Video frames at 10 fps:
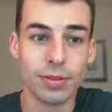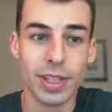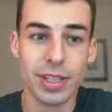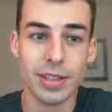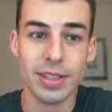
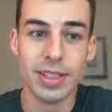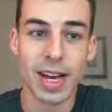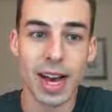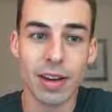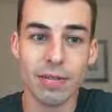is
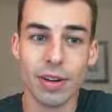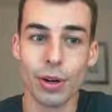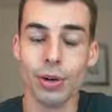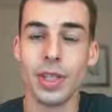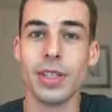not
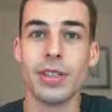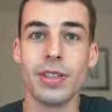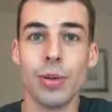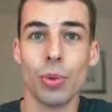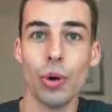very
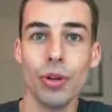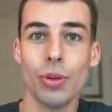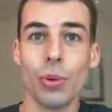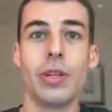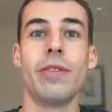important
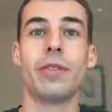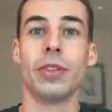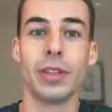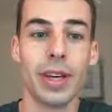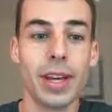or
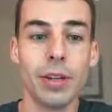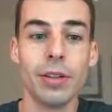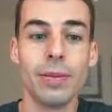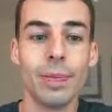difficult to handle.